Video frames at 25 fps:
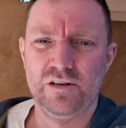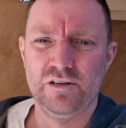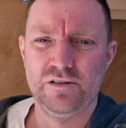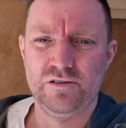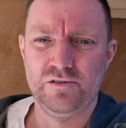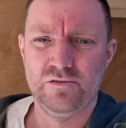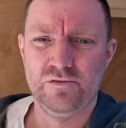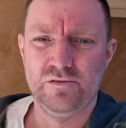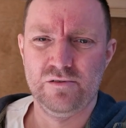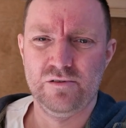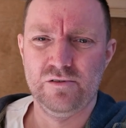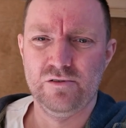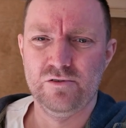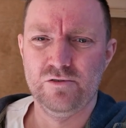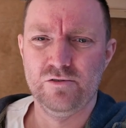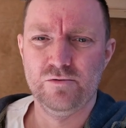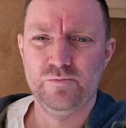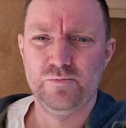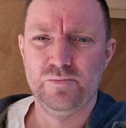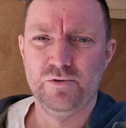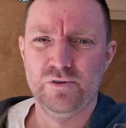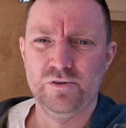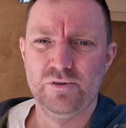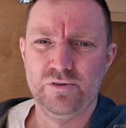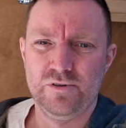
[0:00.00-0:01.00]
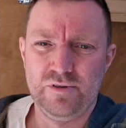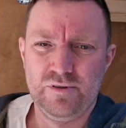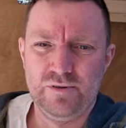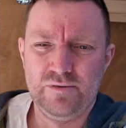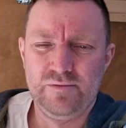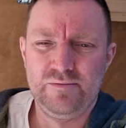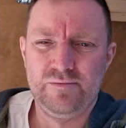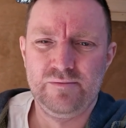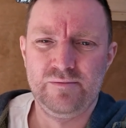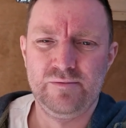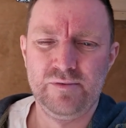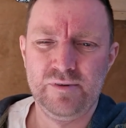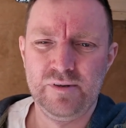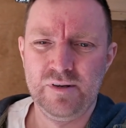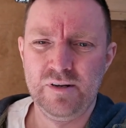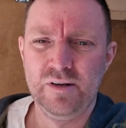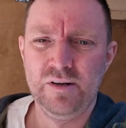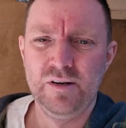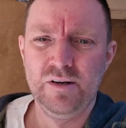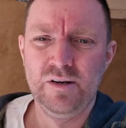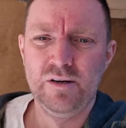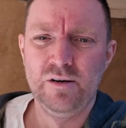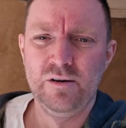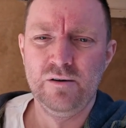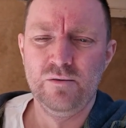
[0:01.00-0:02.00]
I don't know, but
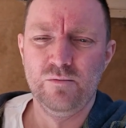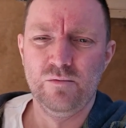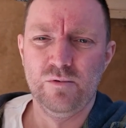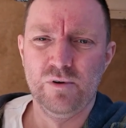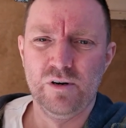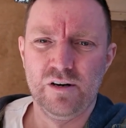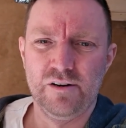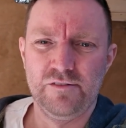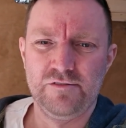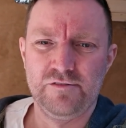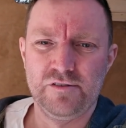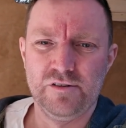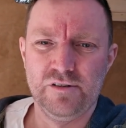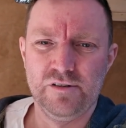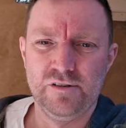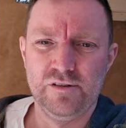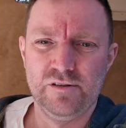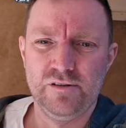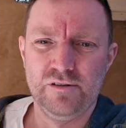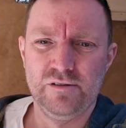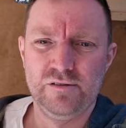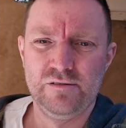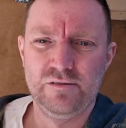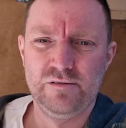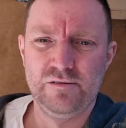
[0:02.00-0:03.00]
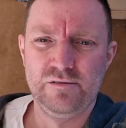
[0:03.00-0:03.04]
we'll have to